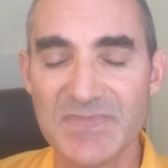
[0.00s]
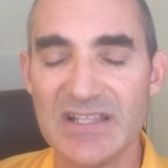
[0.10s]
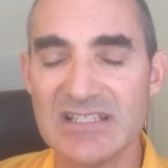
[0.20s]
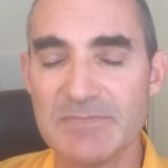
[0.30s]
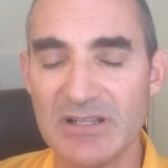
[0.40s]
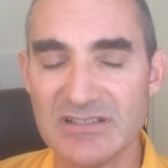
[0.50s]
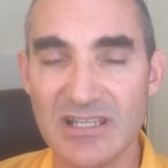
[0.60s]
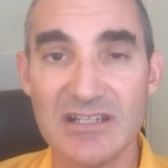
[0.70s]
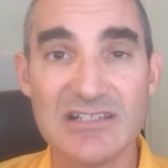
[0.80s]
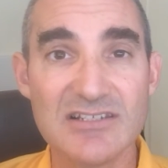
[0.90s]
and
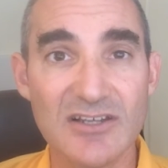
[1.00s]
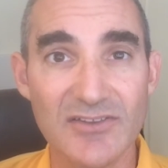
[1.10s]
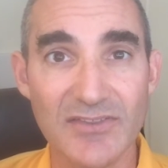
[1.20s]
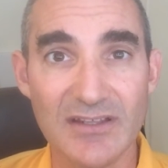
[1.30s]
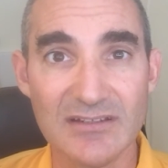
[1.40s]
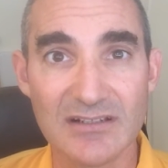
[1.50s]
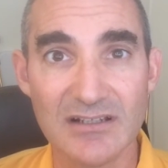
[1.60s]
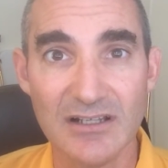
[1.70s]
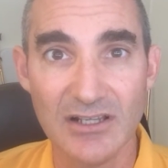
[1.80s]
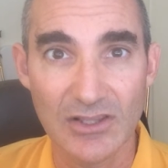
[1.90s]
spontaneous authentic,
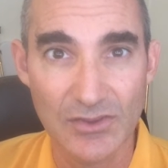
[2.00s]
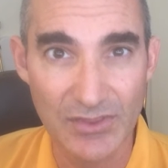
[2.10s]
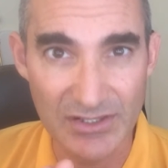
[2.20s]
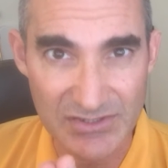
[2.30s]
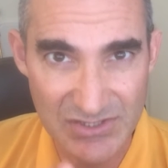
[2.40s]
they'll